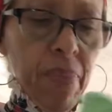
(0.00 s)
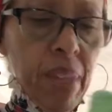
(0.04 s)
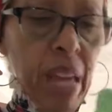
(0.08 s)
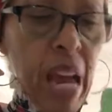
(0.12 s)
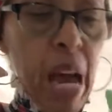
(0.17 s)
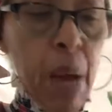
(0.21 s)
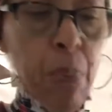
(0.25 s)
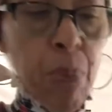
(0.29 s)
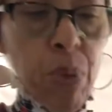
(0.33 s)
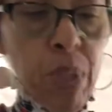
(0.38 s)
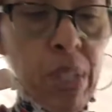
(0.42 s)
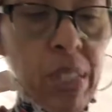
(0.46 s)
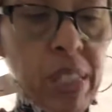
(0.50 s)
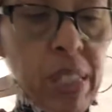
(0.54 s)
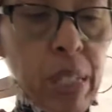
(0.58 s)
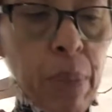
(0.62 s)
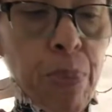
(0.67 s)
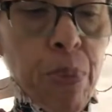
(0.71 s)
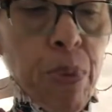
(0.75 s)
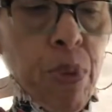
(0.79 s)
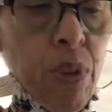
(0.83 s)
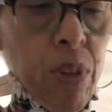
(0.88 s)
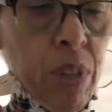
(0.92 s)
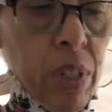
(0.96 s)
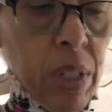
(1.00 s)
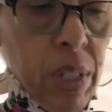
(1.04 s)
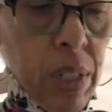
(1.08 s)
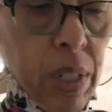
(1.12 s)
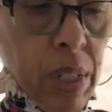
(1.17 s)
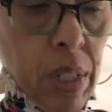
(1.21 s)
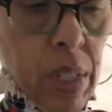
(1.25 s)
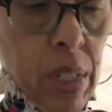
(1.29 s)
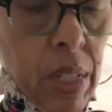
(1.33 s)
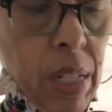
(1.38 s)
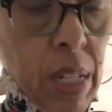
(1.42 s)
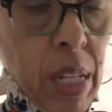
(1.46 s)
I put a zipper on it.
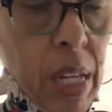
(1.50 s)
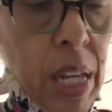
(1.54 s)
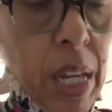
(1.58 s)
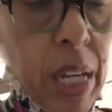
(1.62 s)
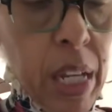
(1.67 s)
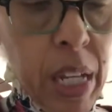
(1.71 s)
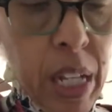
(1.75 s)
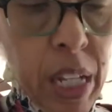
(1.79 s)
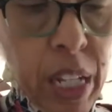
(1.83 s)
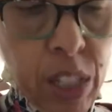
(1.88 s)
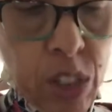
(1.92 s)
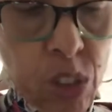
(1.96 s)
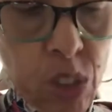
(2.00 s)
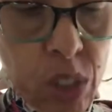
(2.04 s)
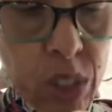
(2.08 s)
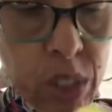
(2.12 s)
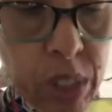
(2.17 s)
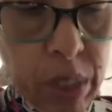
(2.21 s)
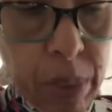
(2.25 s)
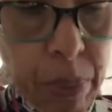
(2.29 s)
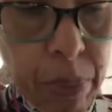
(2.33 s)
It's just a